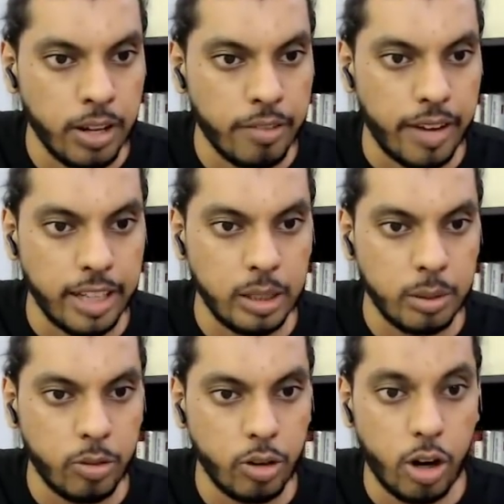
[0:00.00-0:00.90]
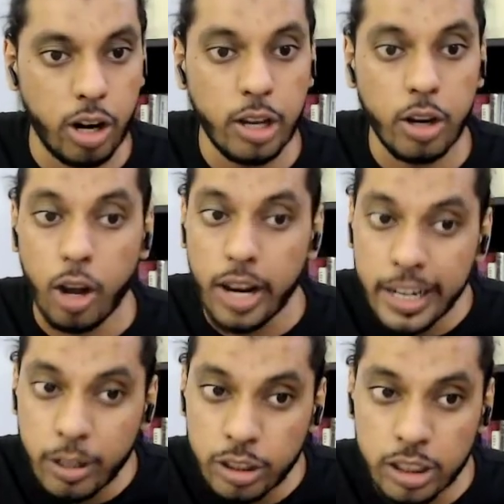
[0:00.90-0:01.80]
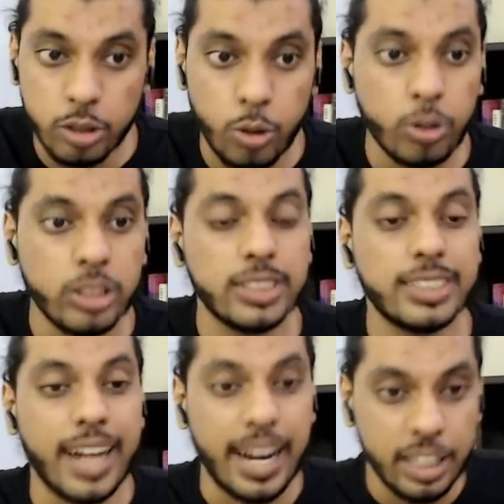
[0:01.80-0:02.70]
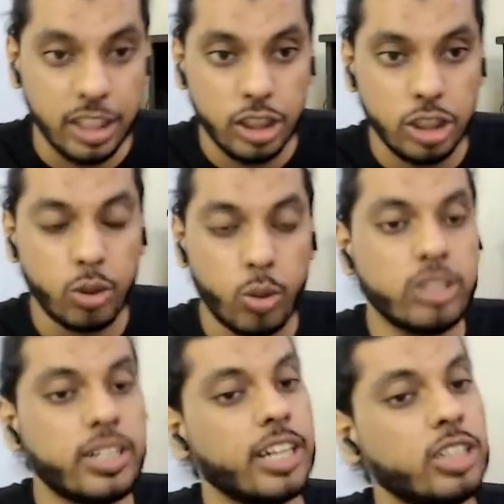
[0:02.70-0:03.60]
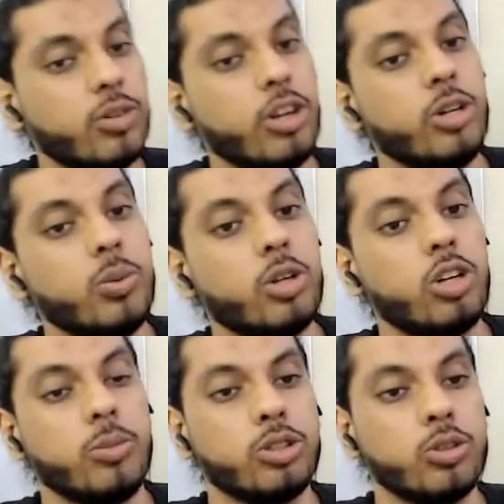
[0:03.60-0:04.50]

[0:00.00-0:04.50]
5 steps before recording your online courses, course strategies for introvert entrepreneurs.